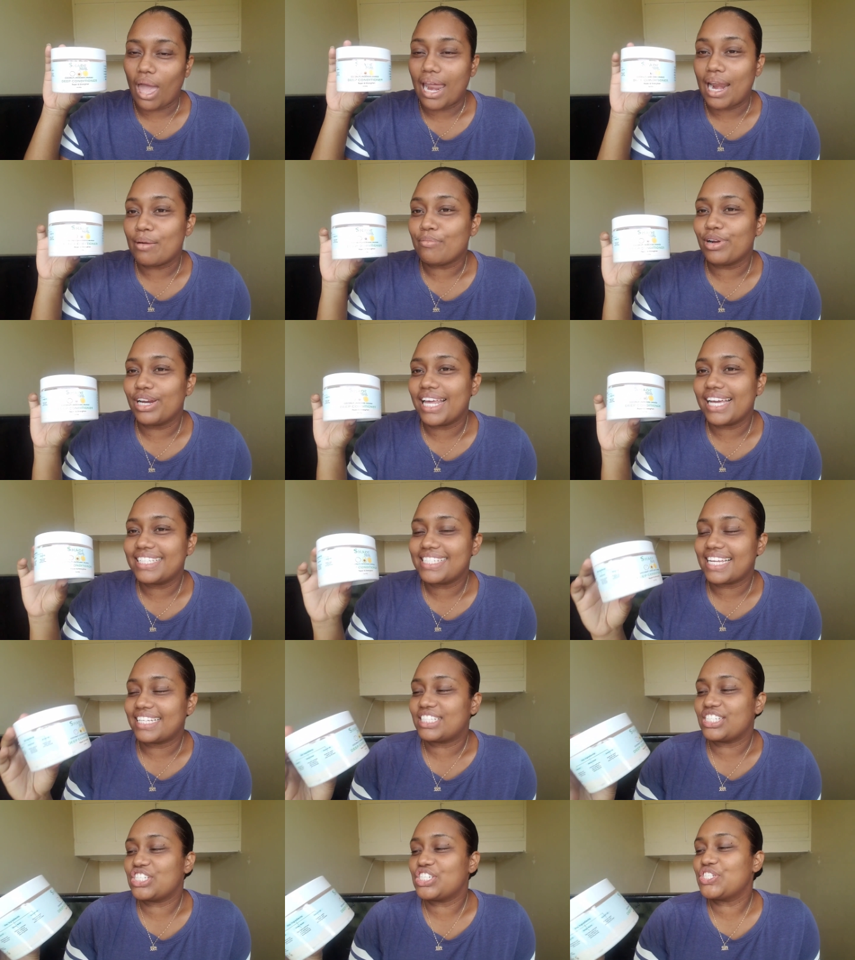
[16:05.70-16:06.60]
and I'm really
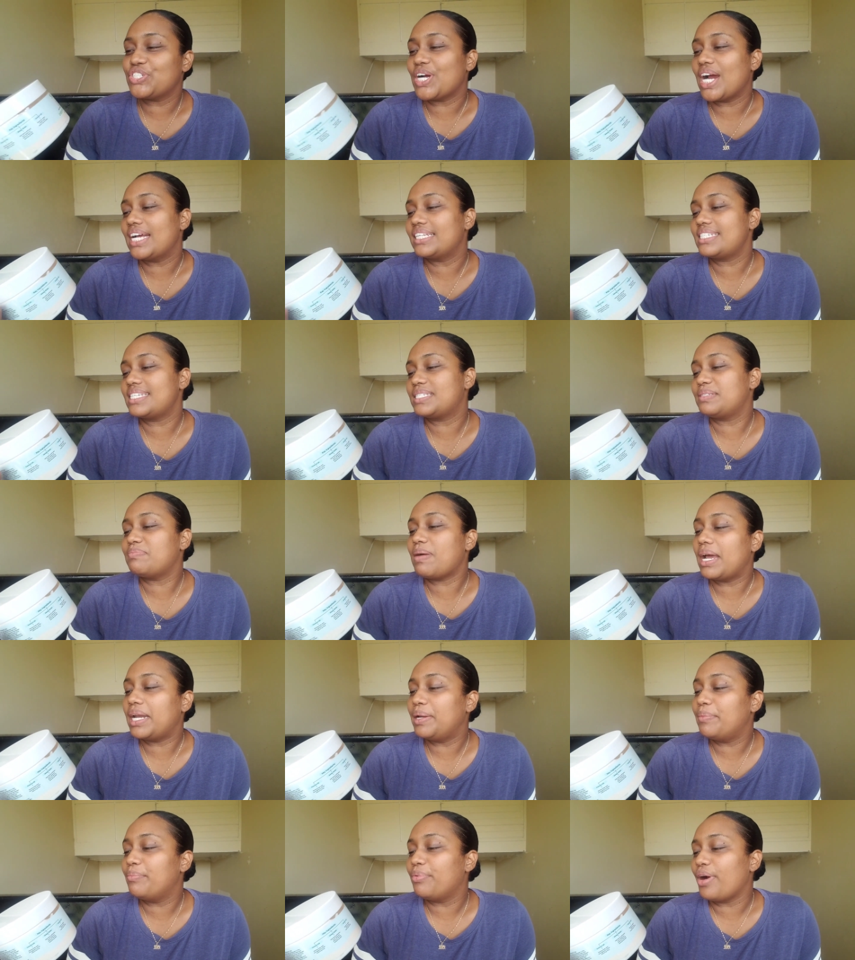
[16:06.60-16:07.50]
excited to try it. It's
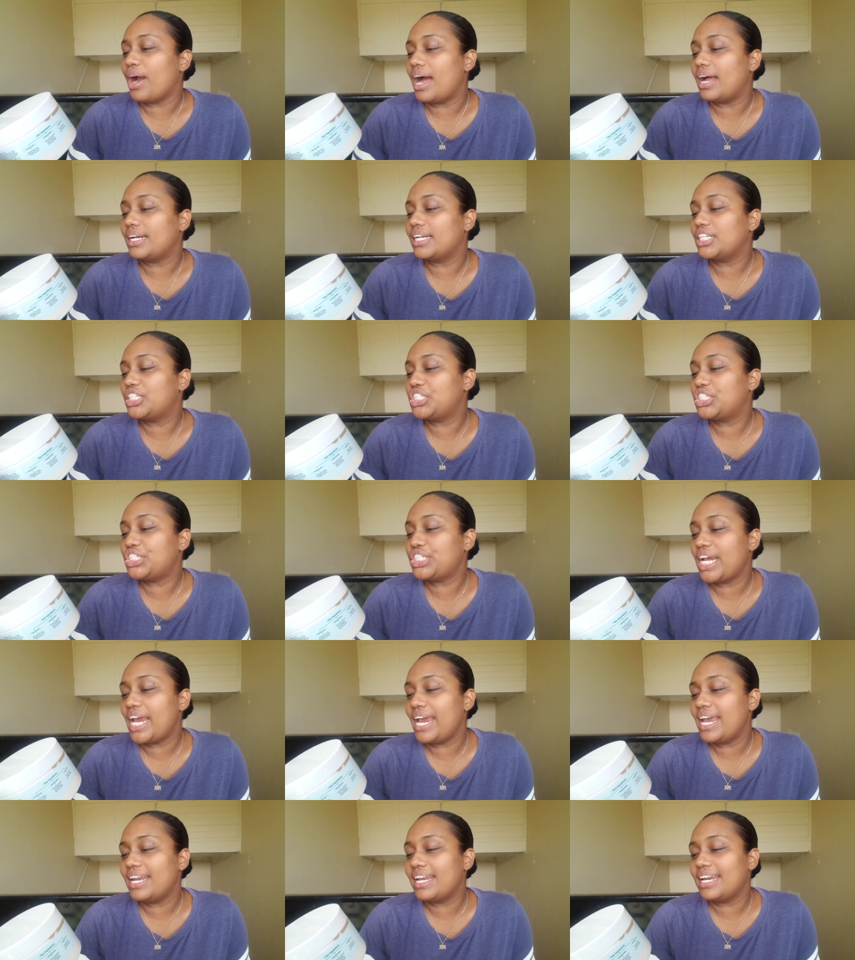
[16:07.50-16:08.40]
by the brand
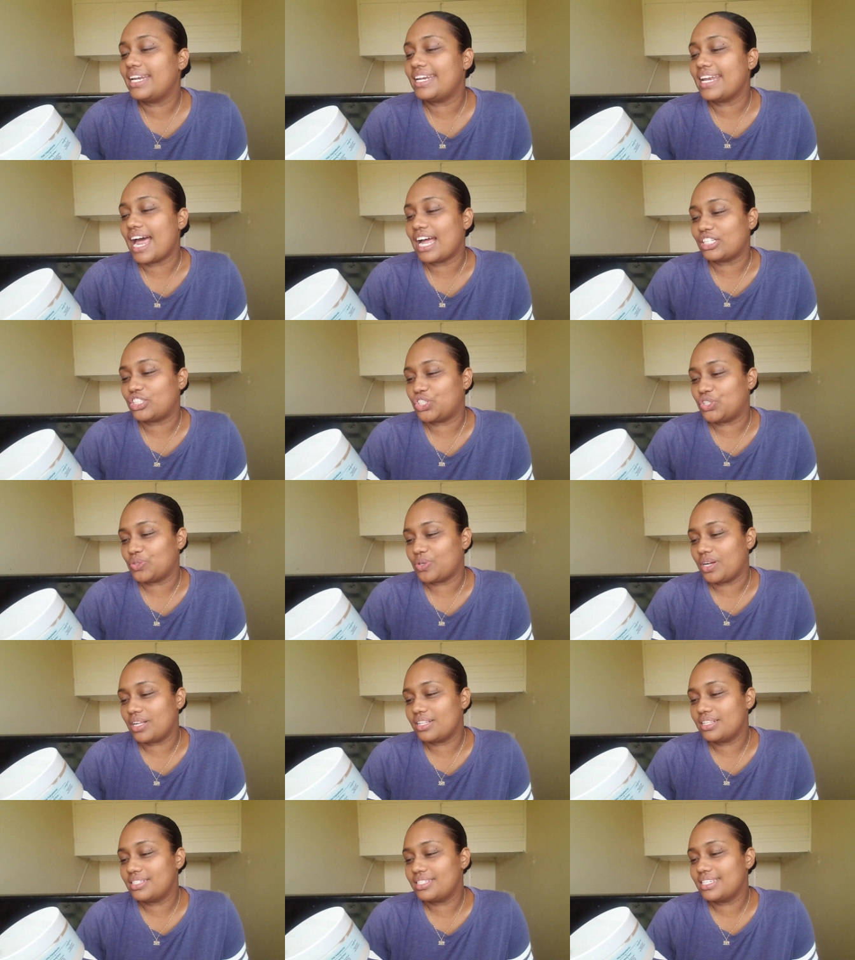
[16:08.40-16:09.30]
Shade
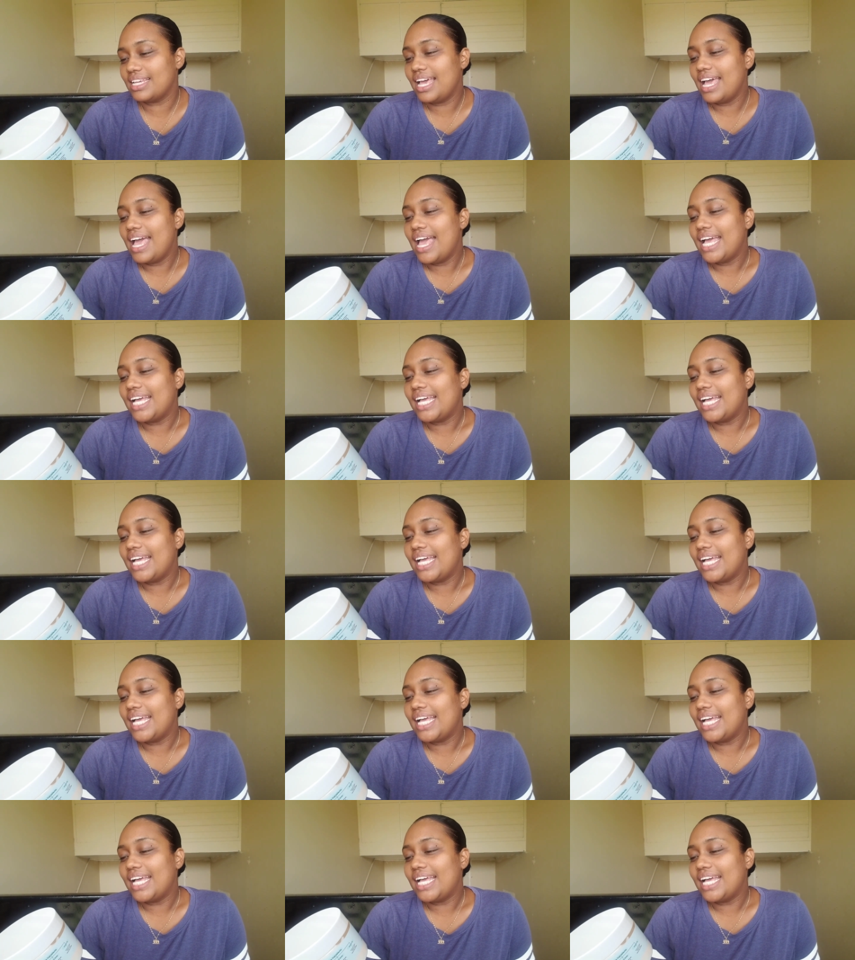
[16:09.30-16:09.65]
Naturals.